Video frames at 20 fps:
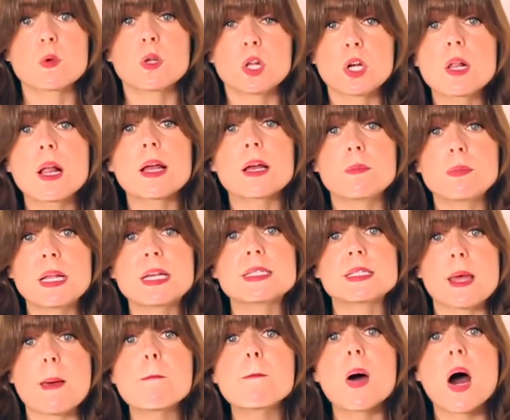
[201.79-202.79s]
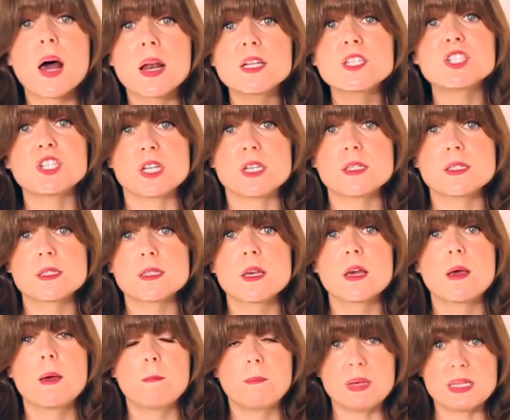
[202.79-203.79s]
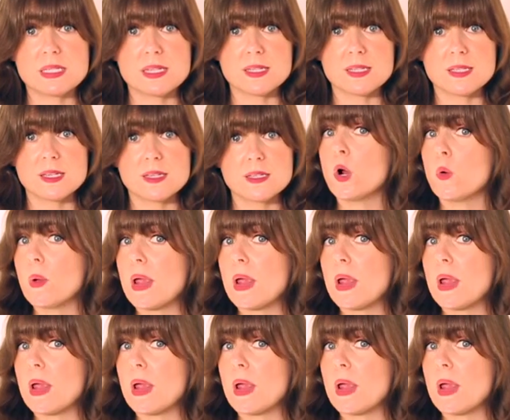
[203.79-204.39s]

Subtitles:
We look like a place that punishes businesses.